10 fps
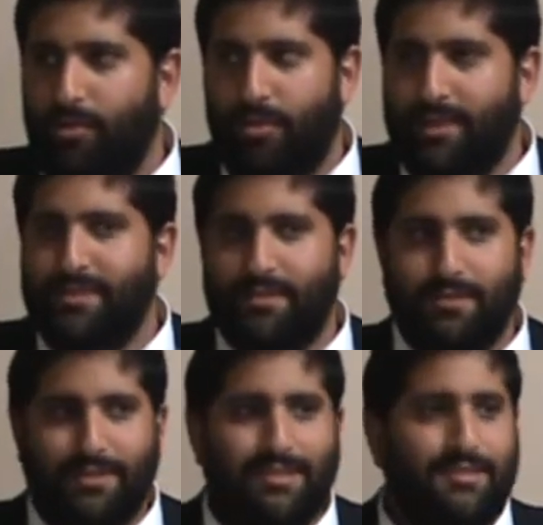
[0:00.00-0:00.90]
This
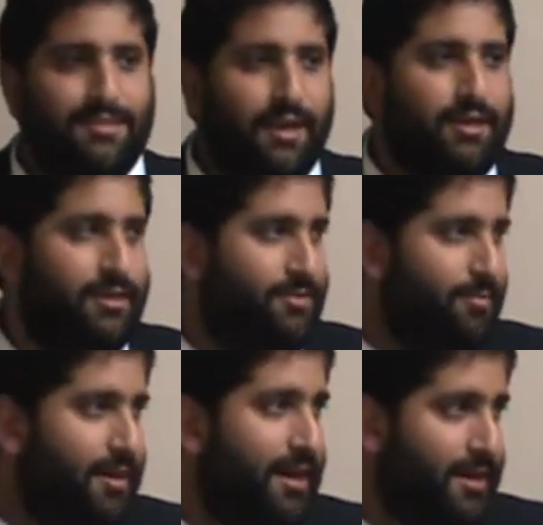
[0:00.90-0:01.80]
this study of
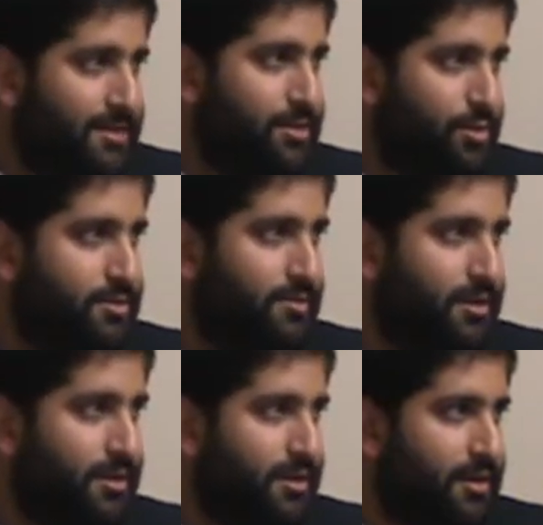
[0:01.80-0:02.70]
Gemara
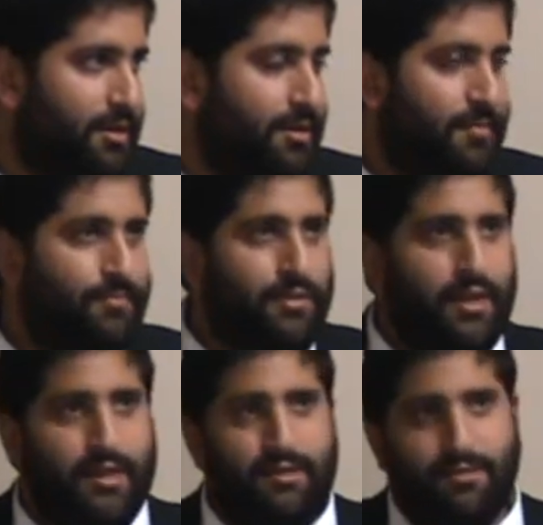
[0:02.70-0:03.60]
exclusively
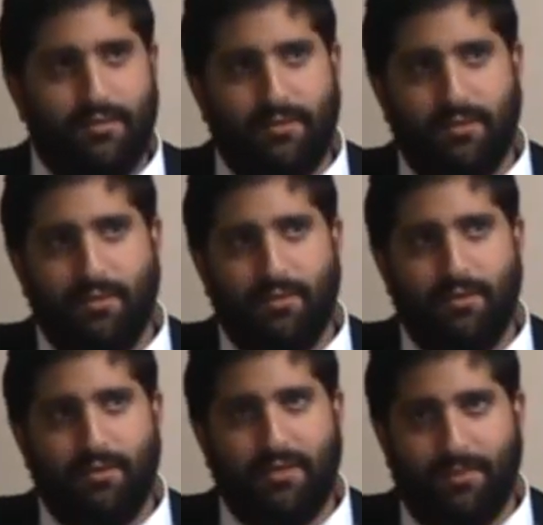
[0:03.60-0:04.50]
is
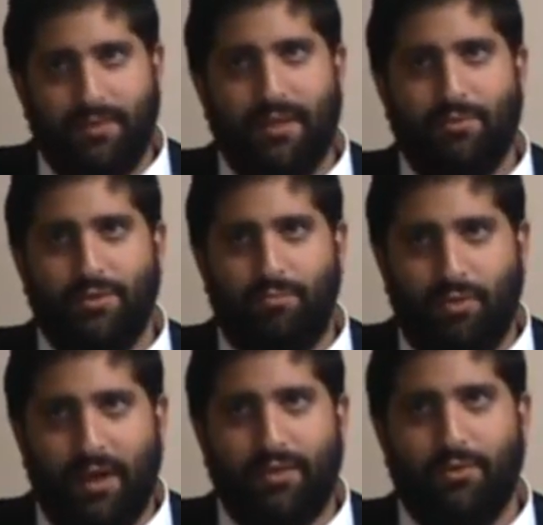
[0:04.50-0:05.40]
something that was
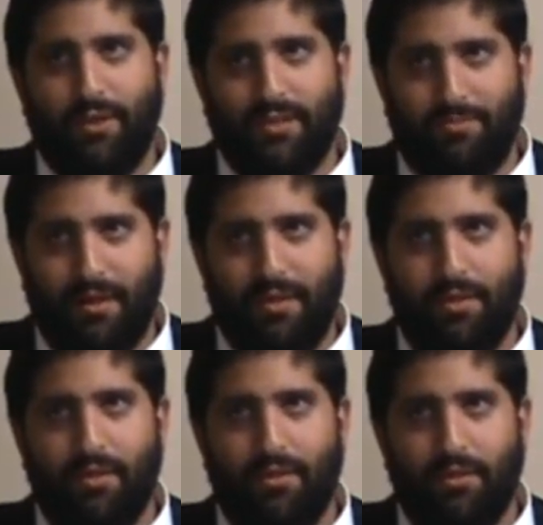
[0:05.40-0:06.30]
brought to us by
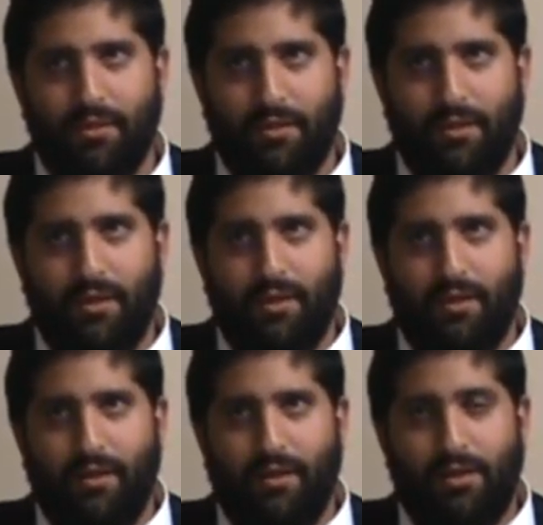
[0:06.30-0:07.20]
the,
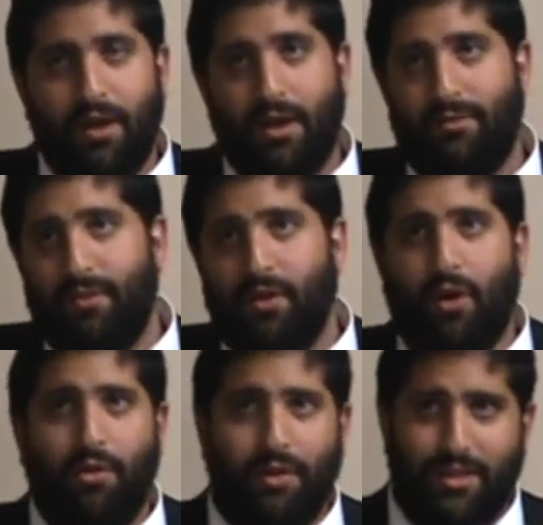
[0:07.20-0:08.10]
not even
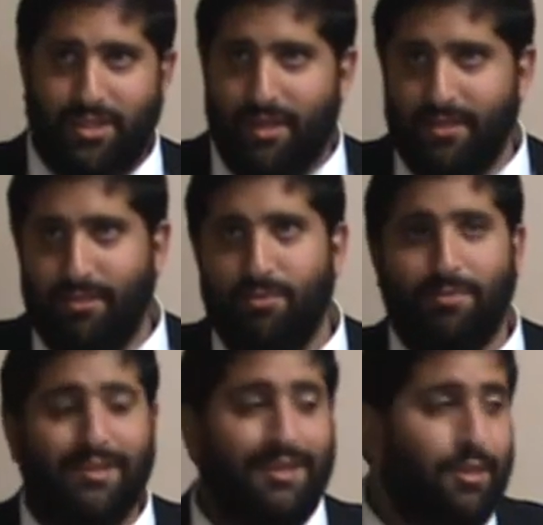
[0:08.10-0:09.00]
all the Ashkenazi community,
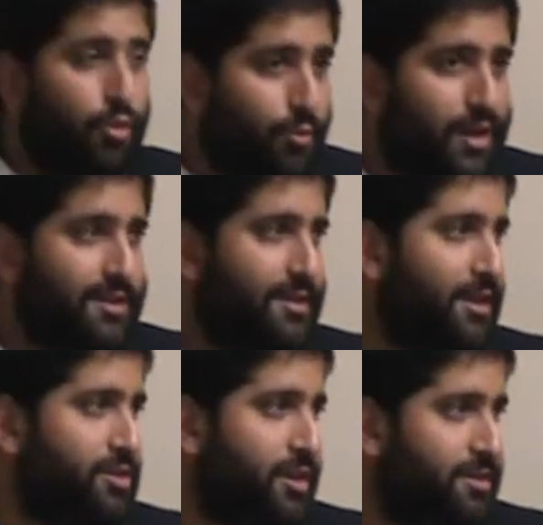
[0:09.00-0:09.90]
but the Lithuanian
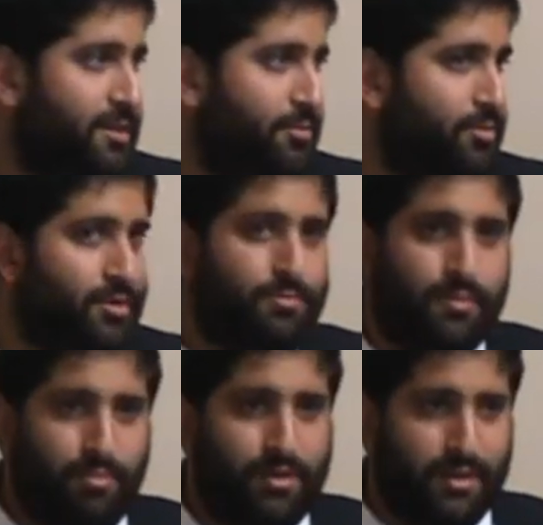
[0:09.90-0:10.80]
Ashkenazi community
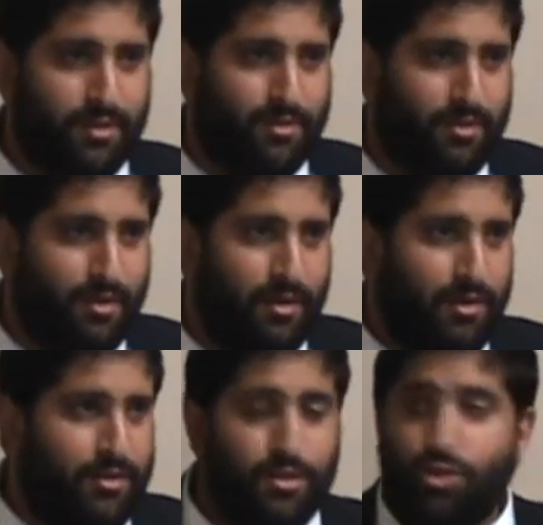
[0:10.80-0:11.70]
in particular.
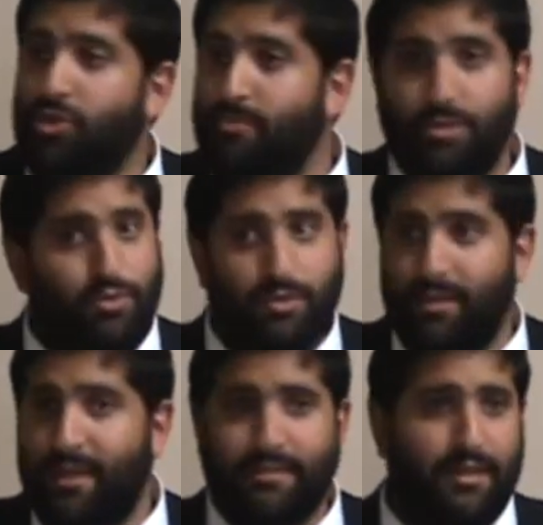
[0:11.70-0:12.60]
The German Jews
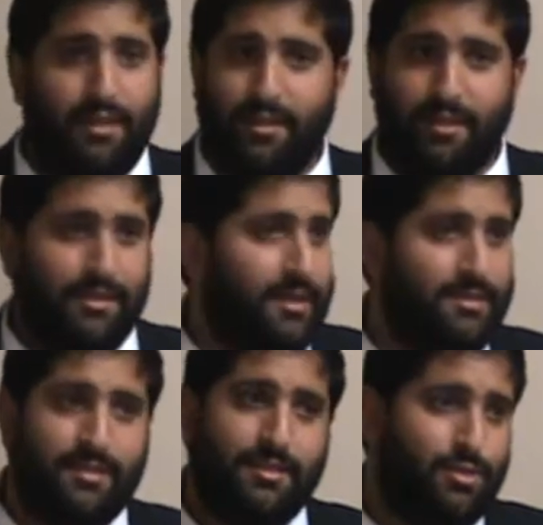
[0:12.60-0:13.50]
did not study like that. The
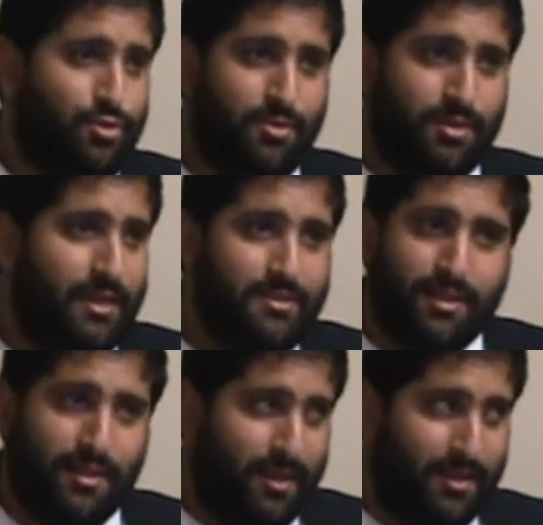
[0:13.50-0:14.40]
Hasidic Jews did not
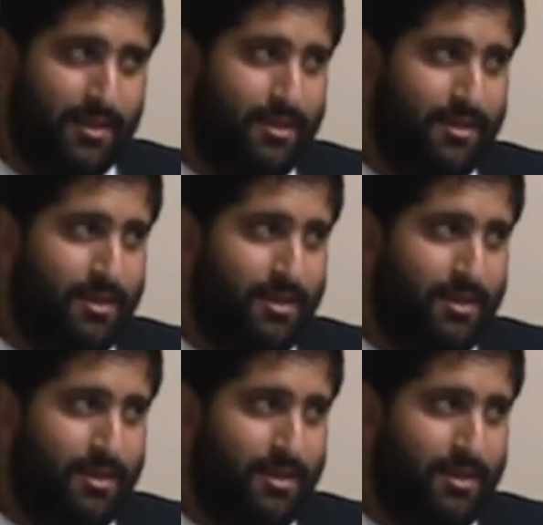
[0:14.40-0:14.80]
study like that.